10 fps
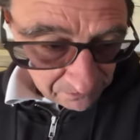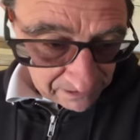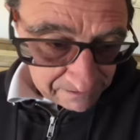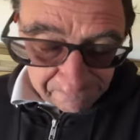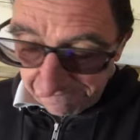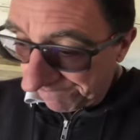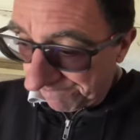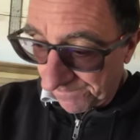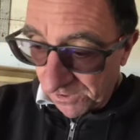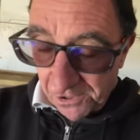to
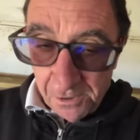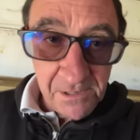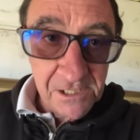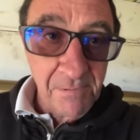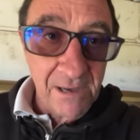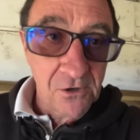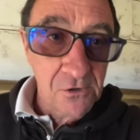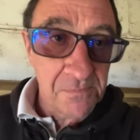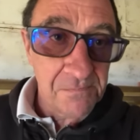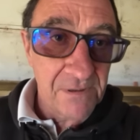just open this bag
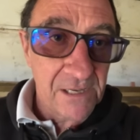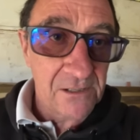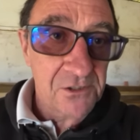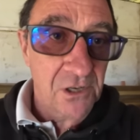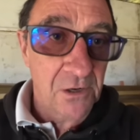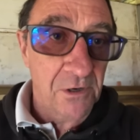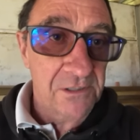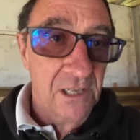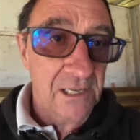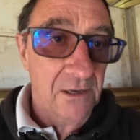up and I'll show you what
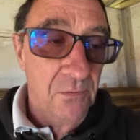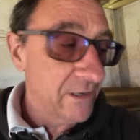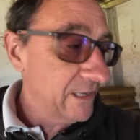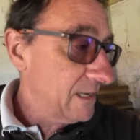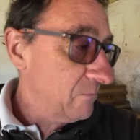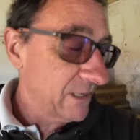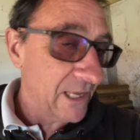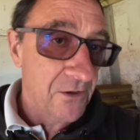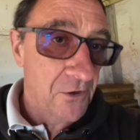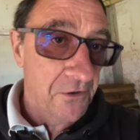it's like when I
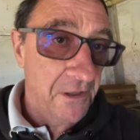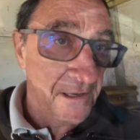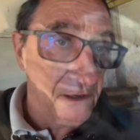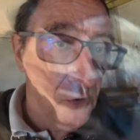get the awning